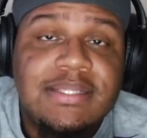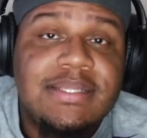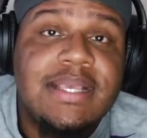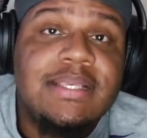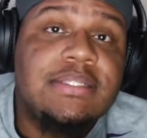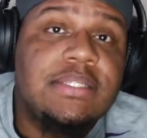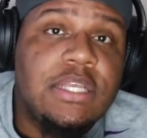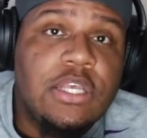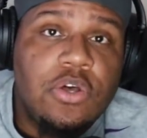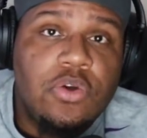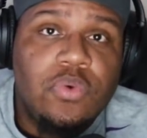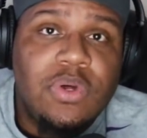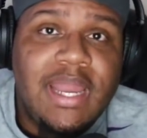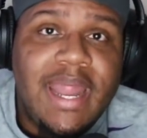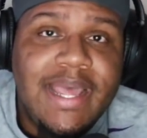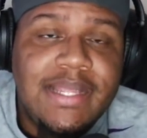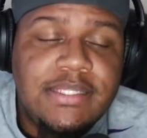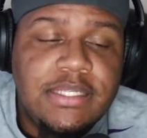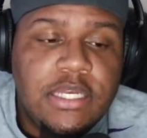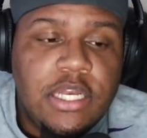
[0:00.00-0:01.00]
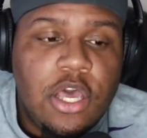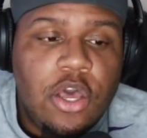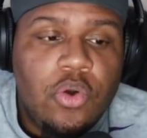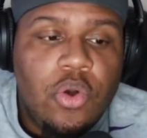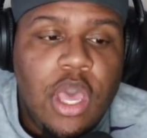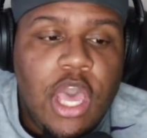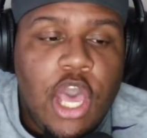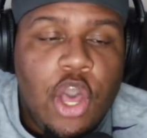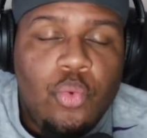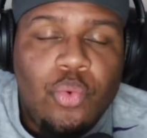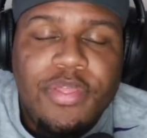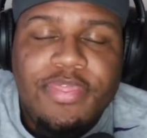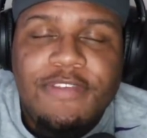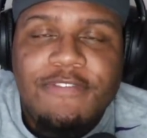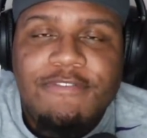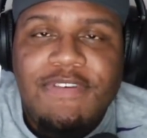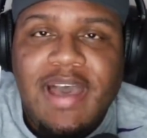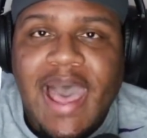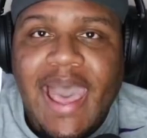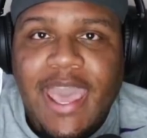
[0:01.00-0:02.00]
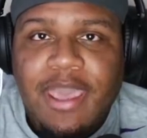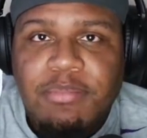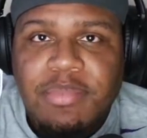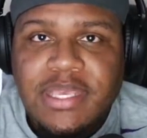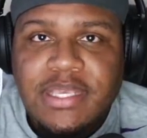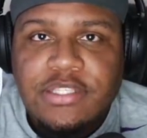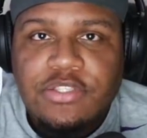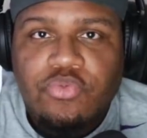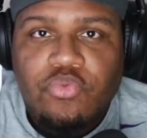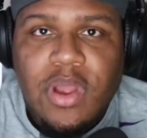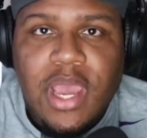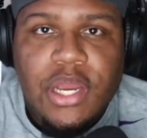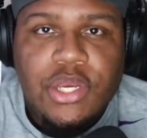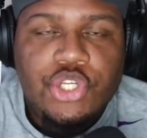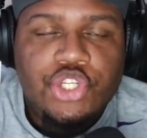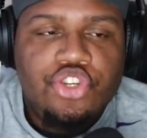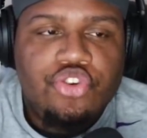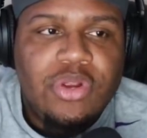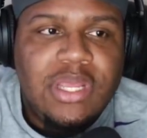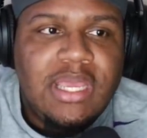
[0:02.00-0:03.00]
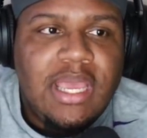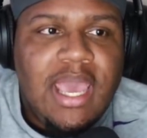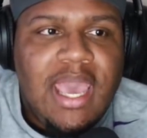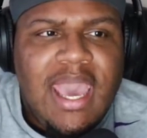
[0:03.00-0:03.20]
I still would like to know what the vibe is around the street.